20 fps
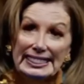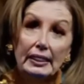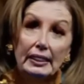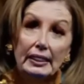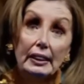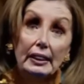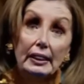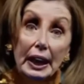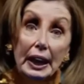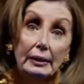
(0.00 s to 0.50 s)
I
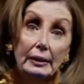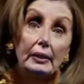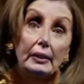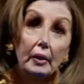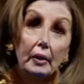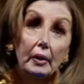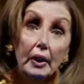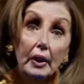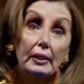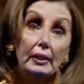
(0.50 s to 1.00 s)
mean, it was
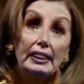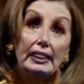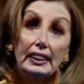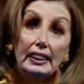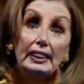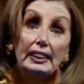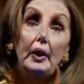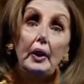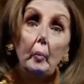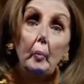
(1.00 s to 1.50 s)
only just
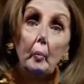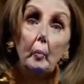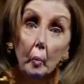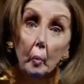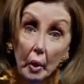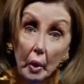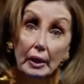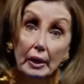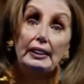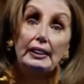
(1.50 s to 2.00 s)
one
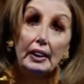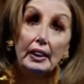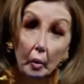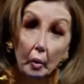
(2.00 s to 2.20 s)
Trump